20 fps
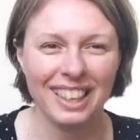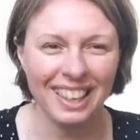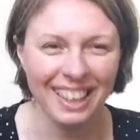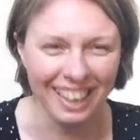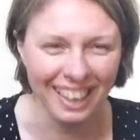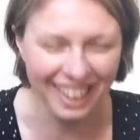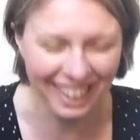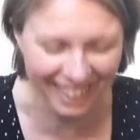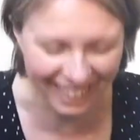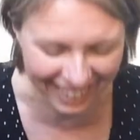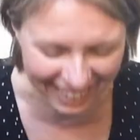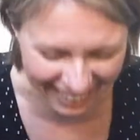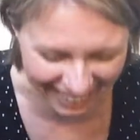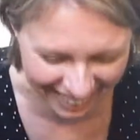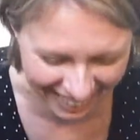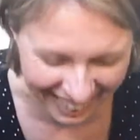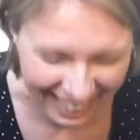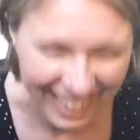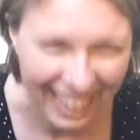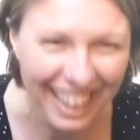I
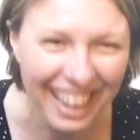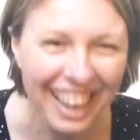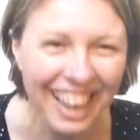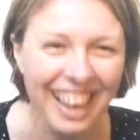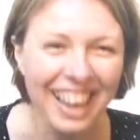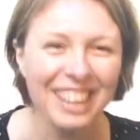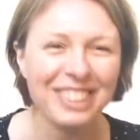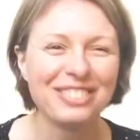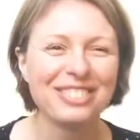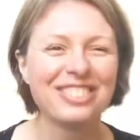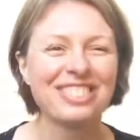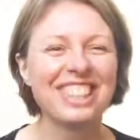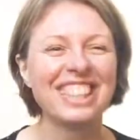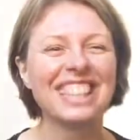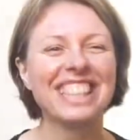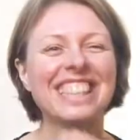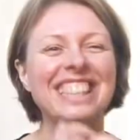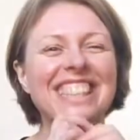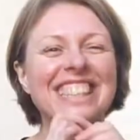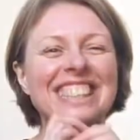
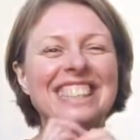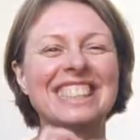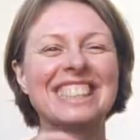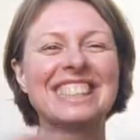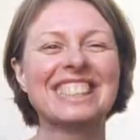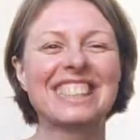really